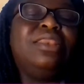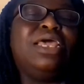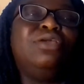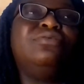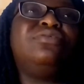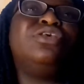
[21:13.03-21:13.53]

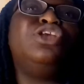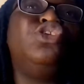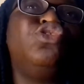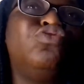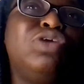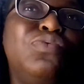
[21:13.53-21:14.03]
that you see in
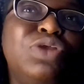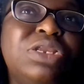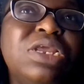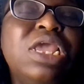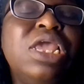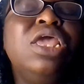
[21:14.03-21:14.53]
children with
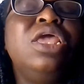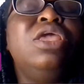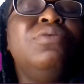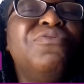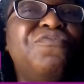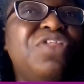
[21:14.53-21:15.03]

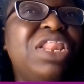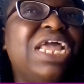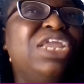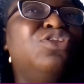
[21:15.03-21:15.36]
hemophilia.